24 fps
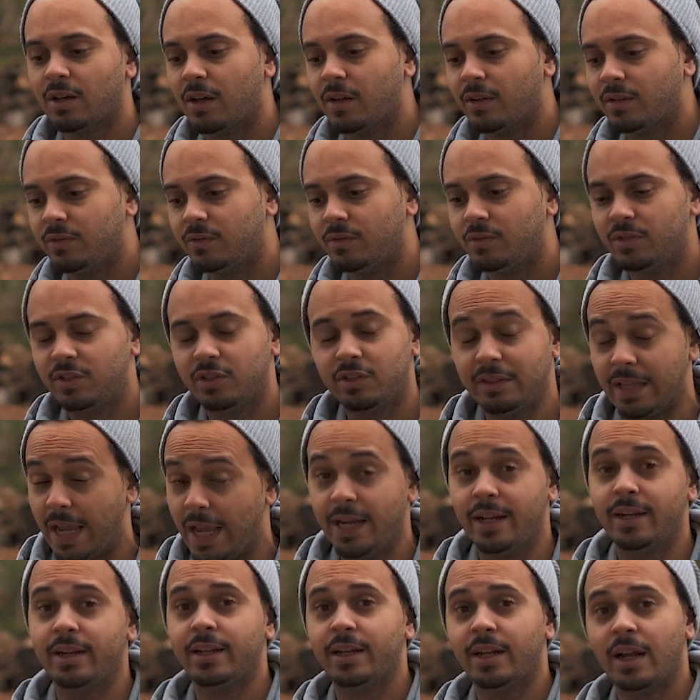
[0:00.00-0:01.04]
I
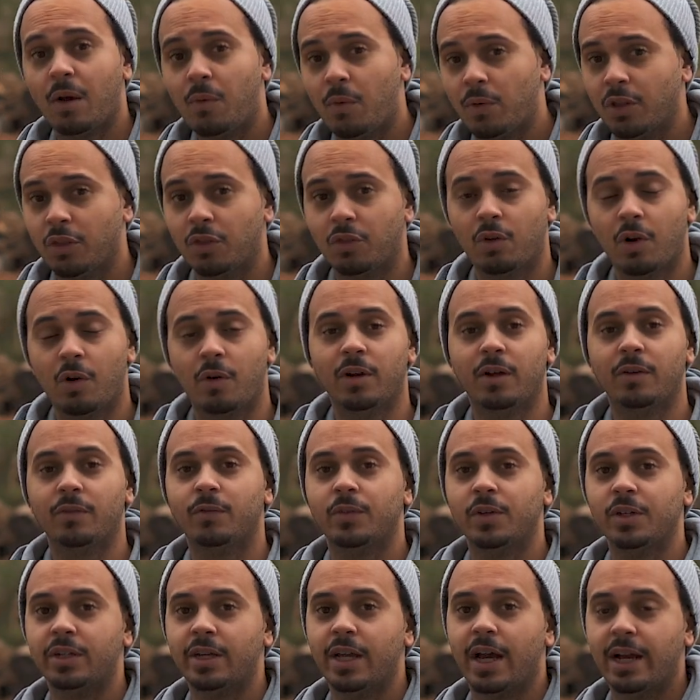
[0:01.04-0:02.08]
edited it and I wanted to throw it up
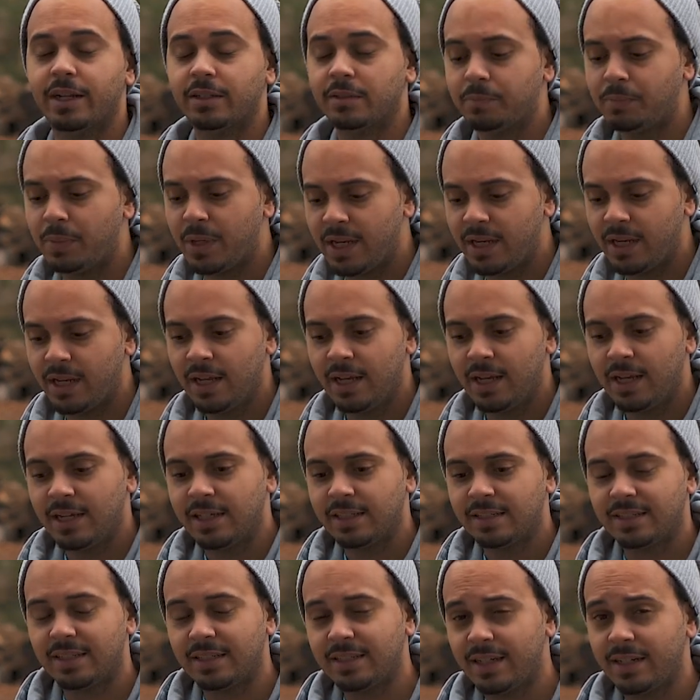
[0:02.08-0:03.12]
for you guys. But
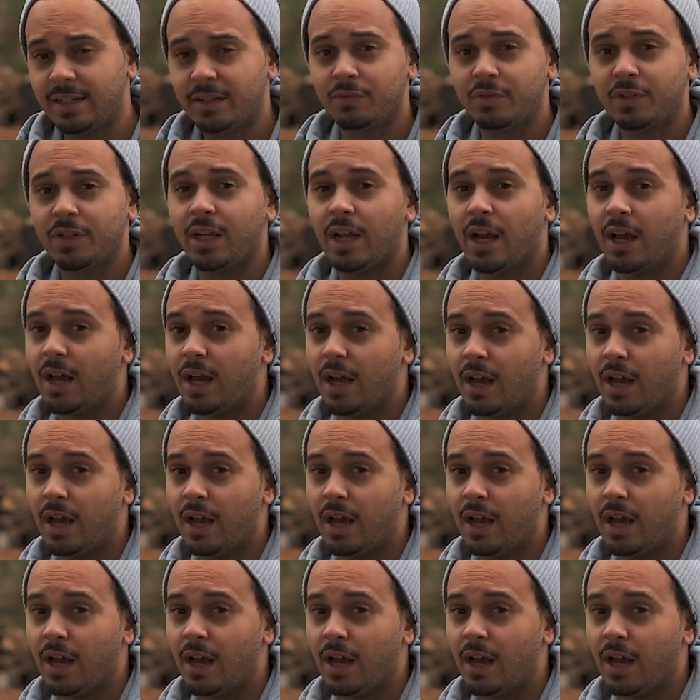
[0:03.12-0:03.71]
since I didn't really